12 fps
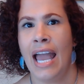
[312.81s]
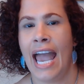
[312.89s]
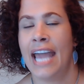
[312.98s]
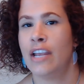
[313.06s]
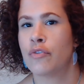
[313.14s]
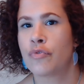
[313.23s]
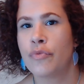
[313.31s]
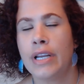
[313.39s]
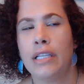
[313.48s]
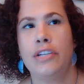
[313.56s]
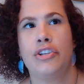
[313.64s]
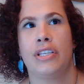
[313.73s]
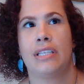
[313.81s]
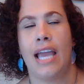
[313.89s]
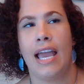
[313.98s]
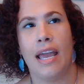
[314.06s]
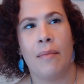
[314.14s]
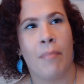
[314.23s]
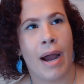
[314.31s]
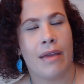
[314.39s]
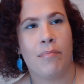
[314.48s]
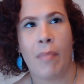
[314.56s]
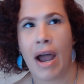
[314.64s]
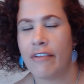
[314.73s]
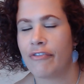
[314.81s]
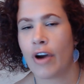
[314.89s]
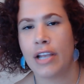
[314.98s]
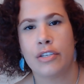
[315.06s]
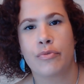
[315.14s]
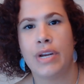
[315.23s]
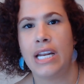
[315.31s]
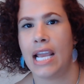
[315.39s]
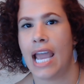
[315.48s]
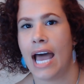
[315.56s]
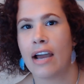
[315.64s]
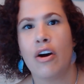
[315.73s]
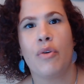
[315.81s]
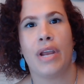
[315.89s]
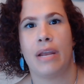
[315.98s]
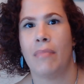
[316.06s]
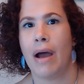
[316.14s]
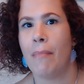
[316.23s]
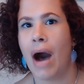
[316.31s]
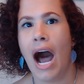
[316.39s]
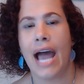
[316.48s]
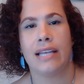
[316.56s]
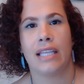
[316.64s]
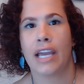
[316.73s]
And it really just it, my my friend's reading echoed in my mind.